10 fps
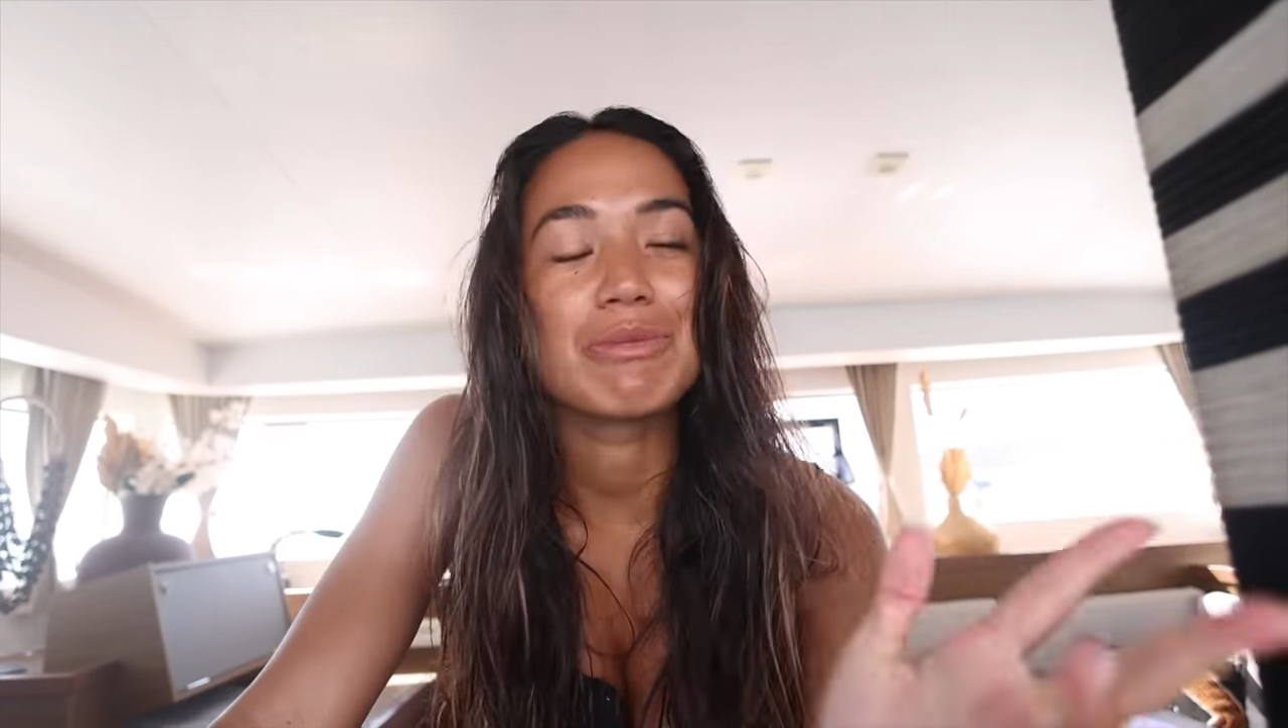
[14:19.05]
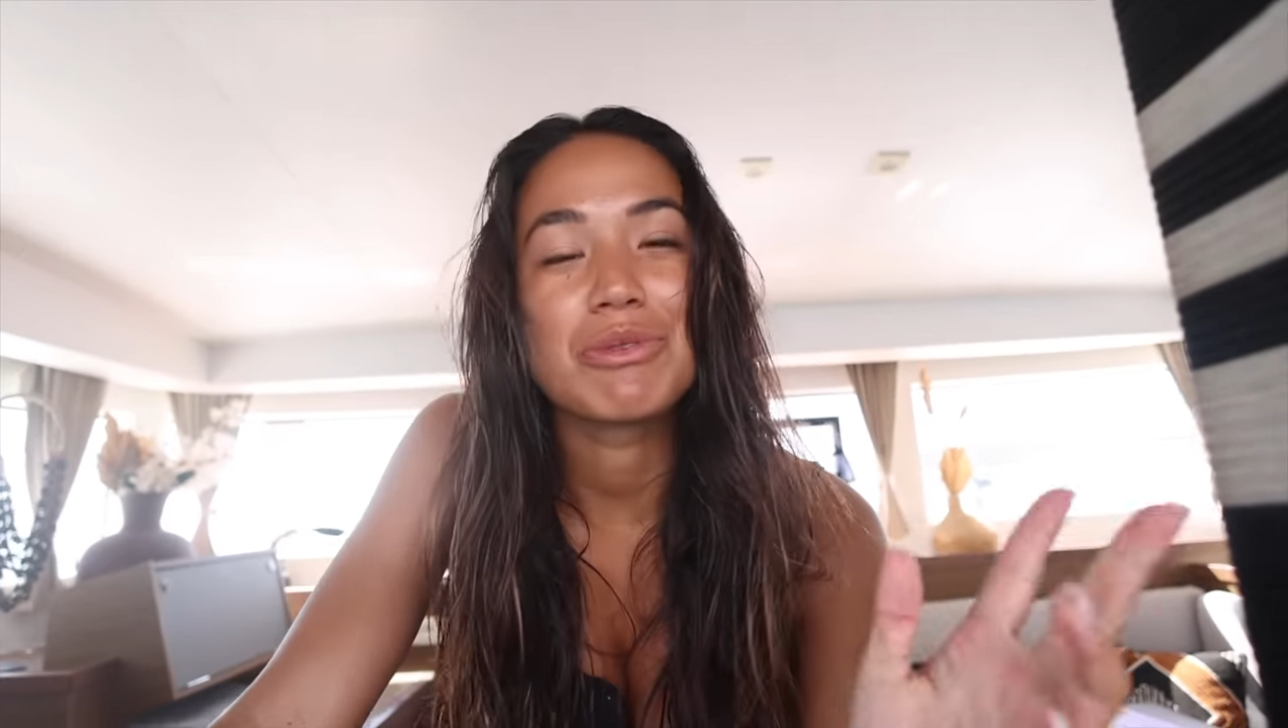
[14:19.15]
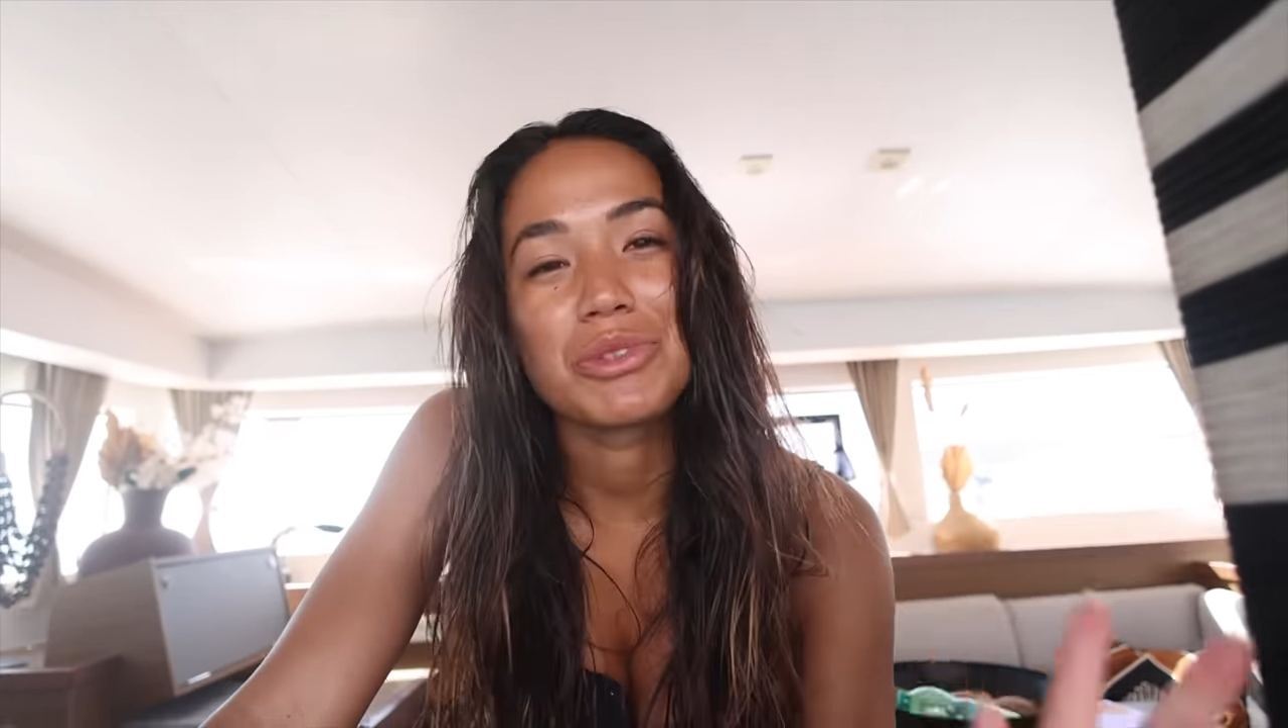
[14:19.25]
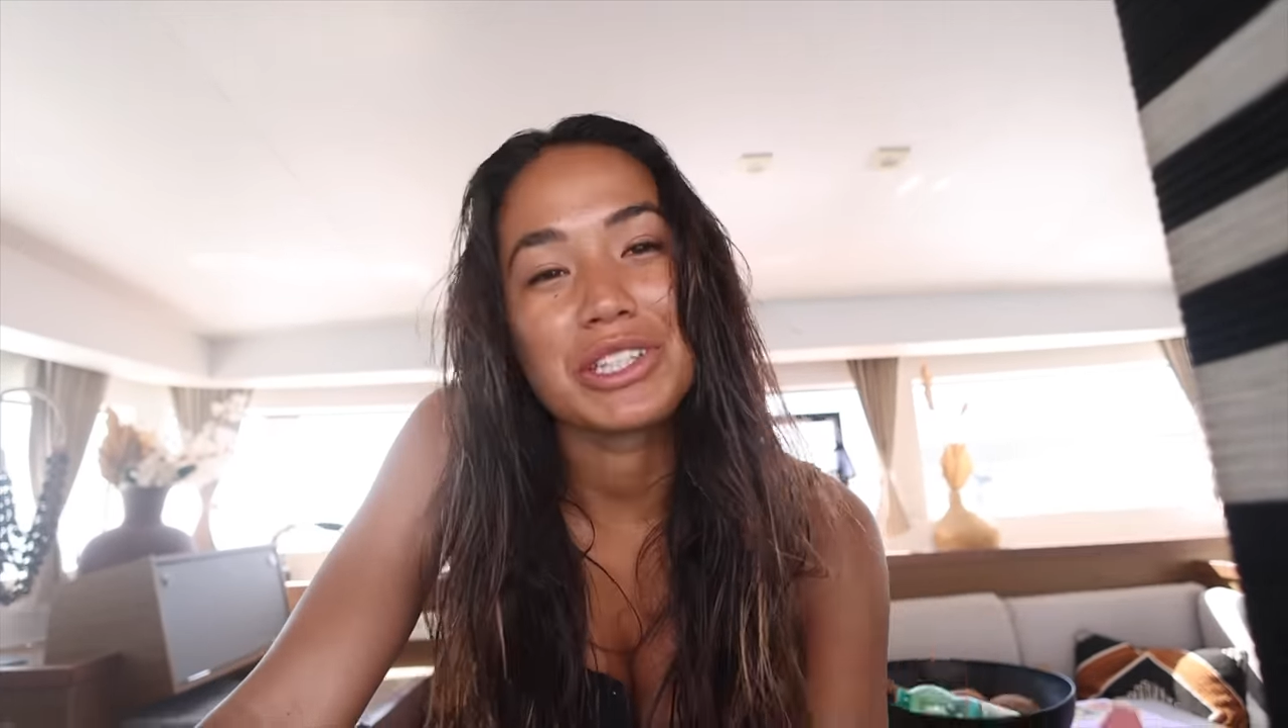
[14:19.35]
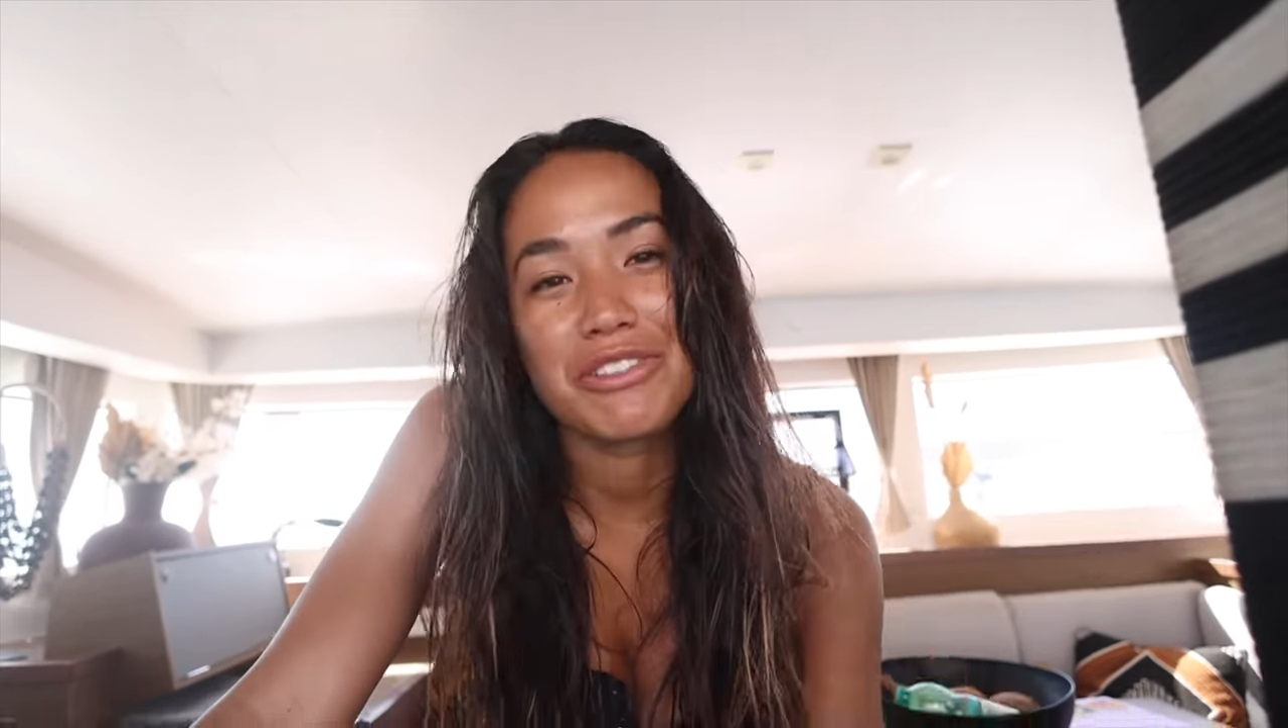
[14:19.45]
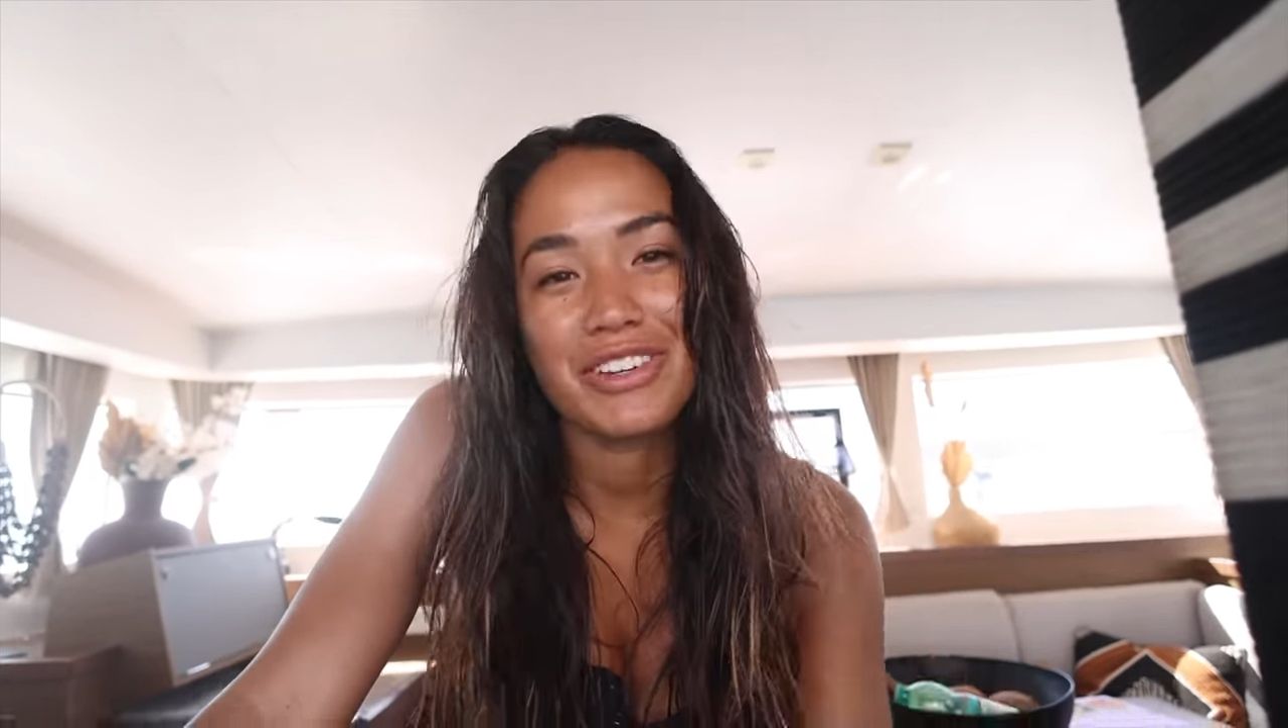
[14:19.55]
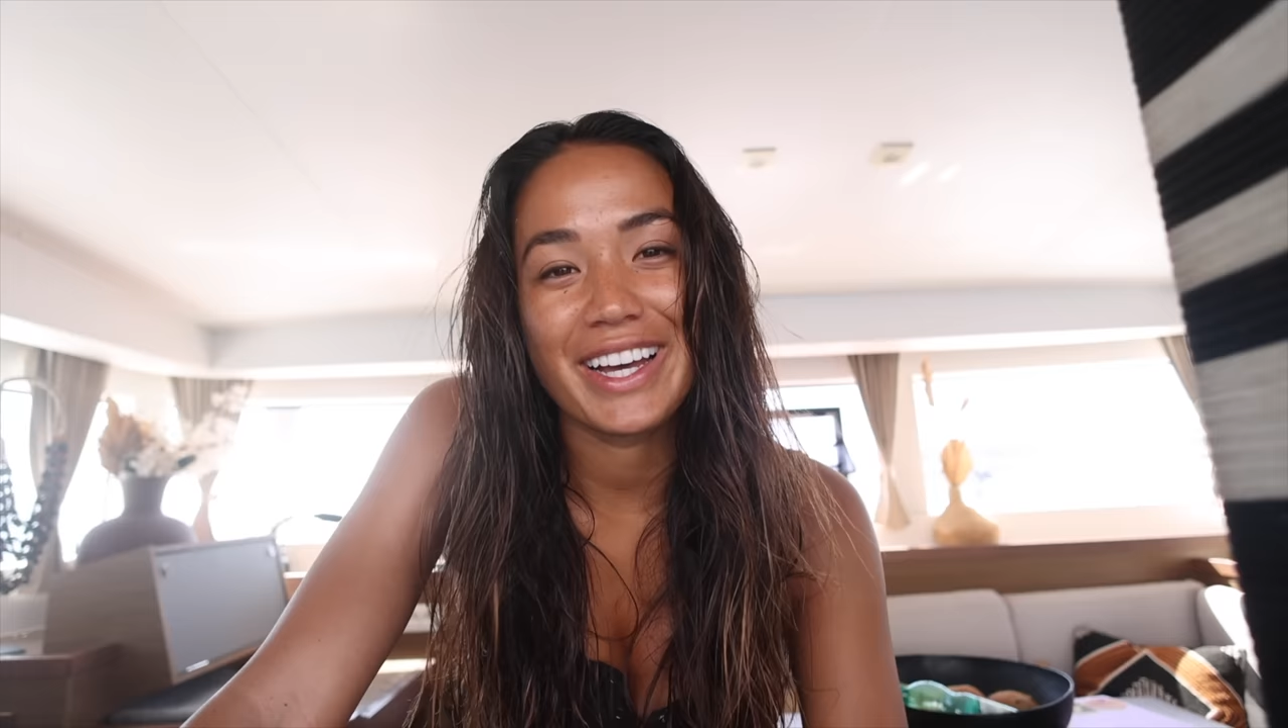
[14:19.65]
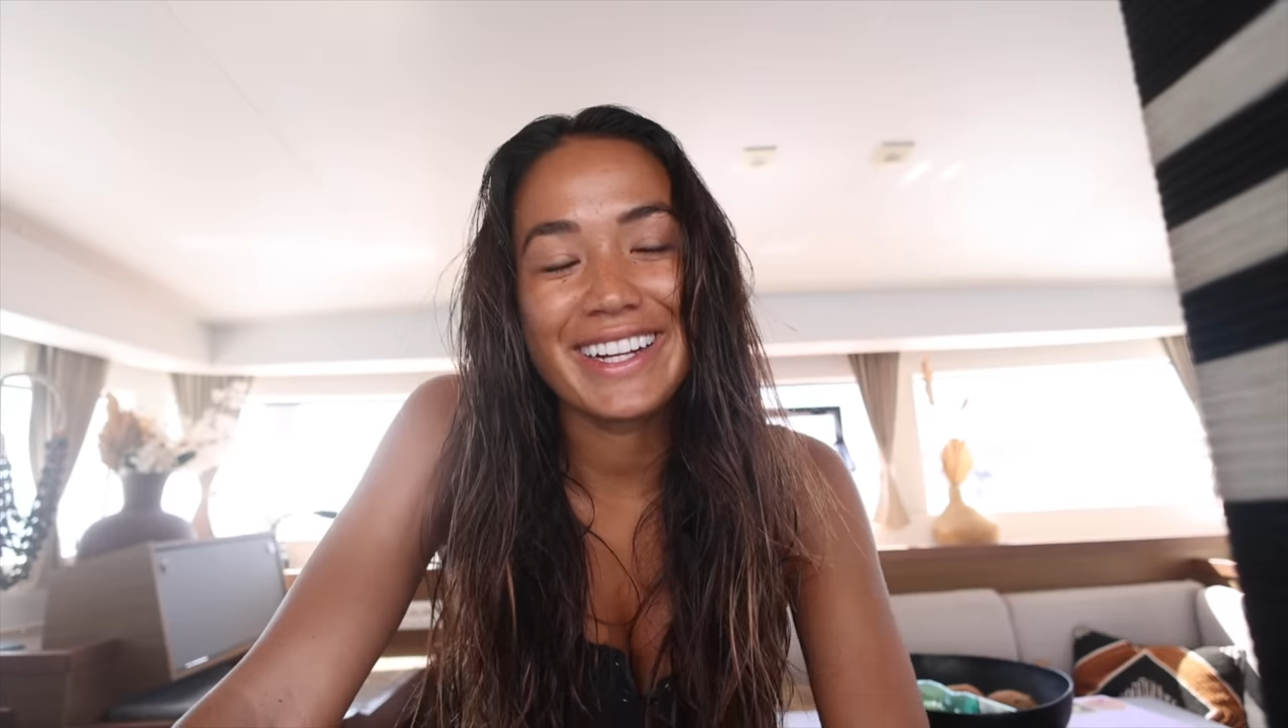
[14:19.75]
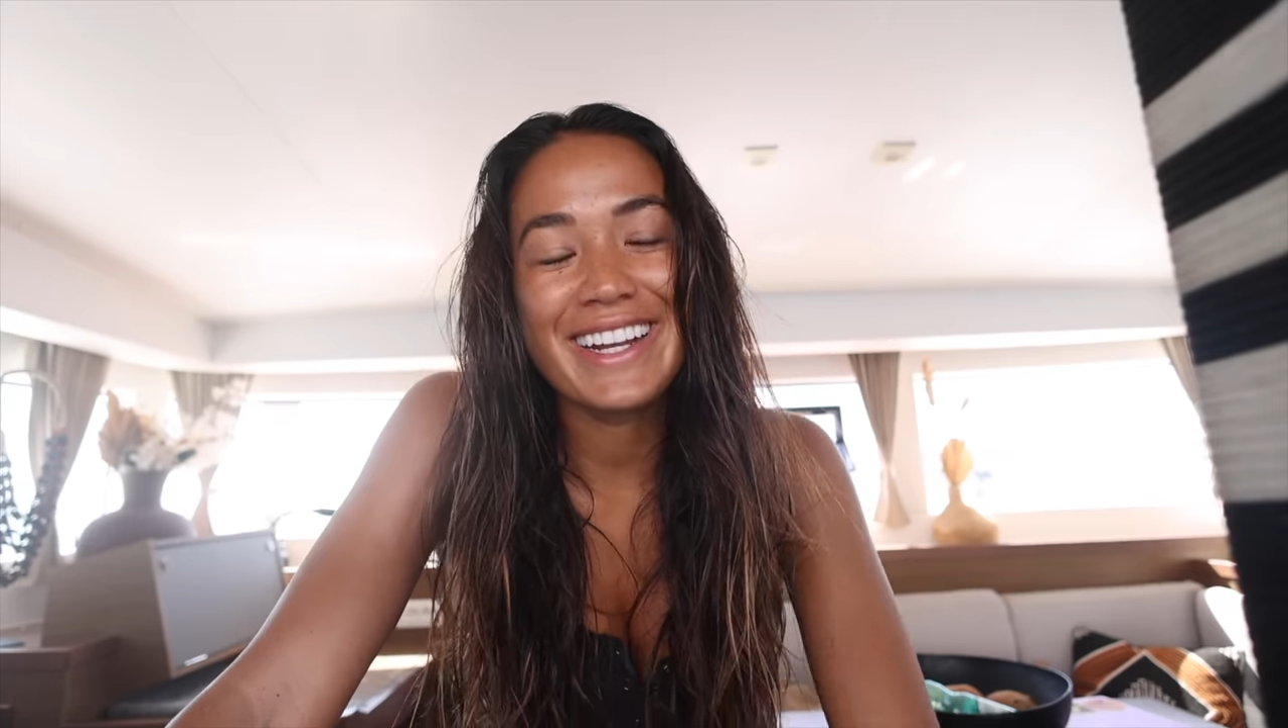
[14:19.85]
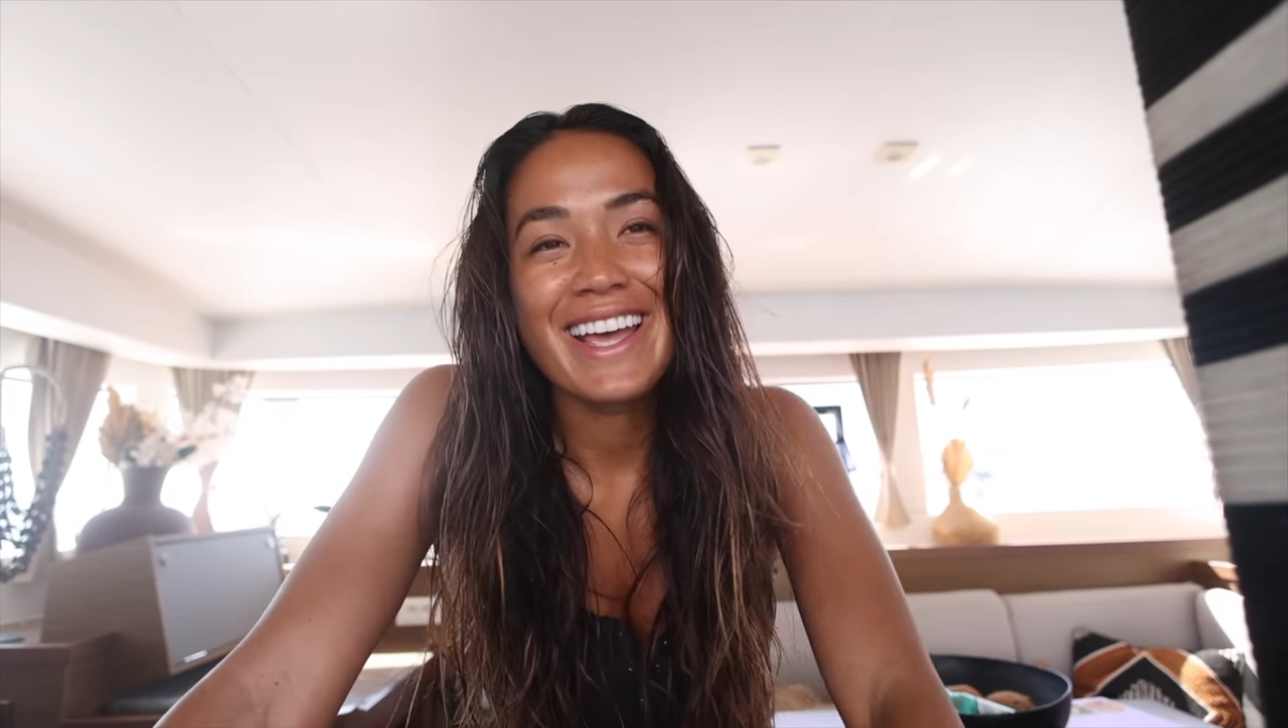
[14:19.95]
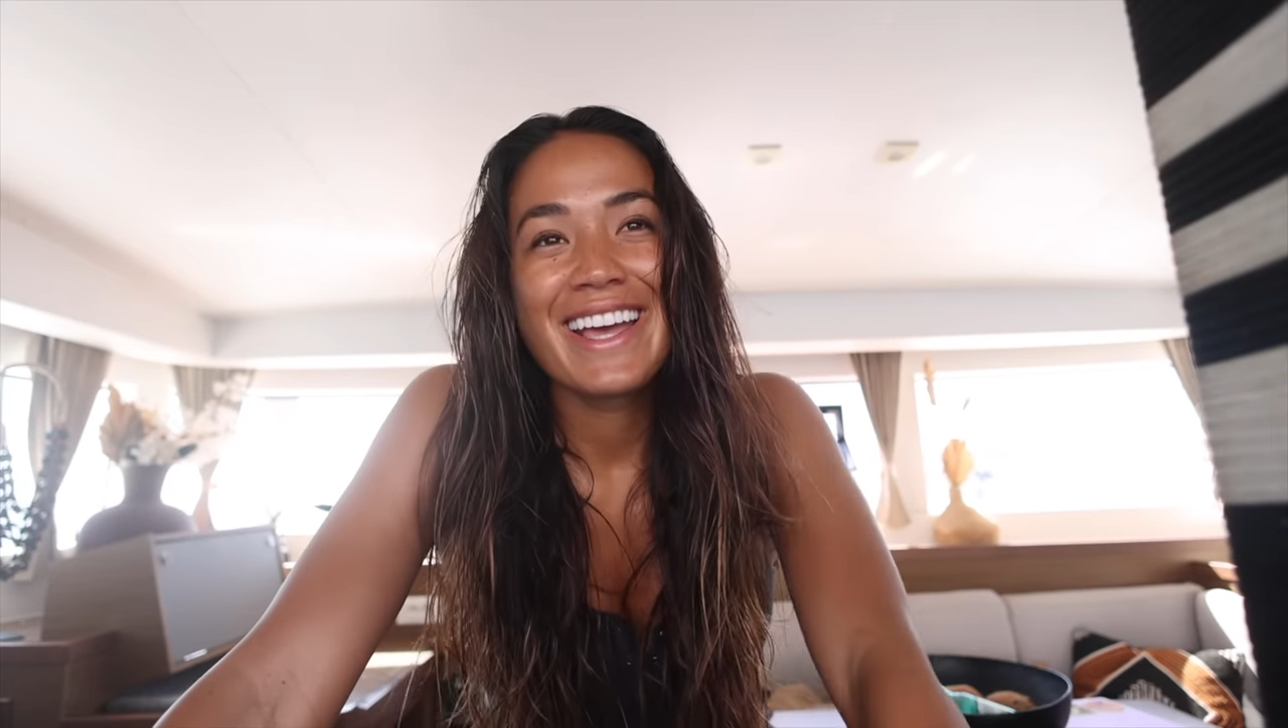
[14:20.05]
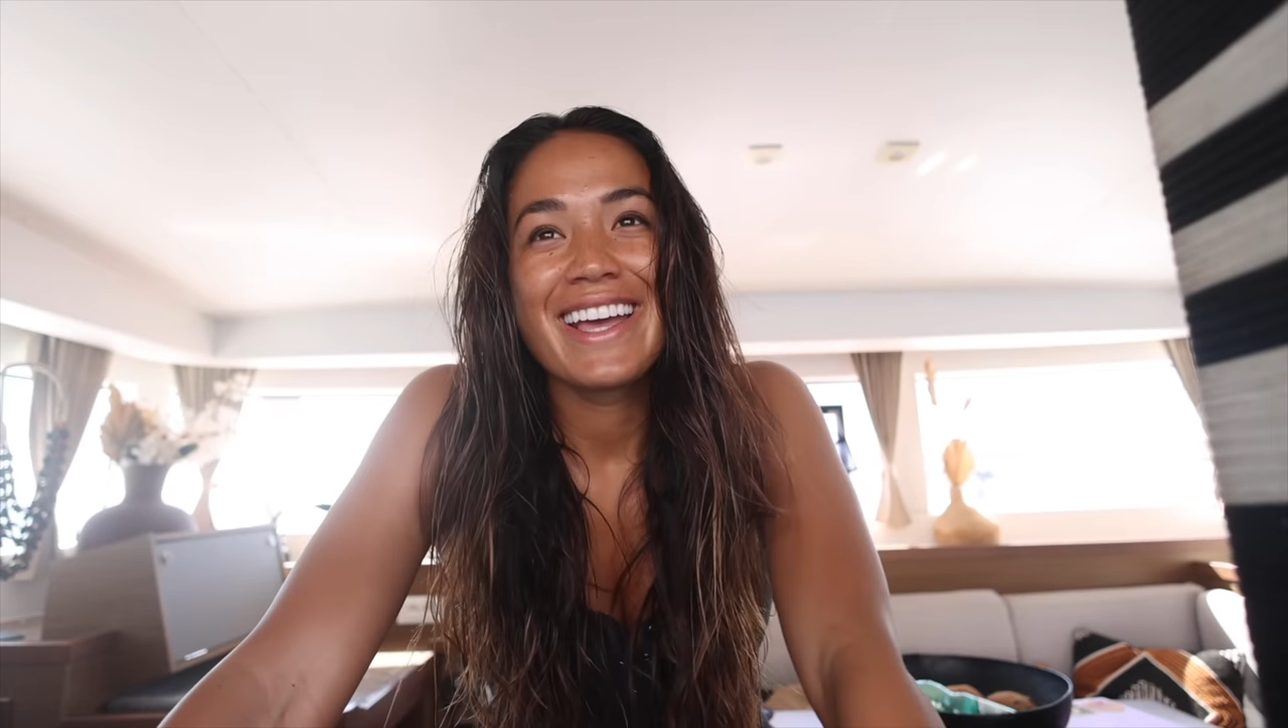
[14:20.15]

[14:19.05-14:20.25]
been really fun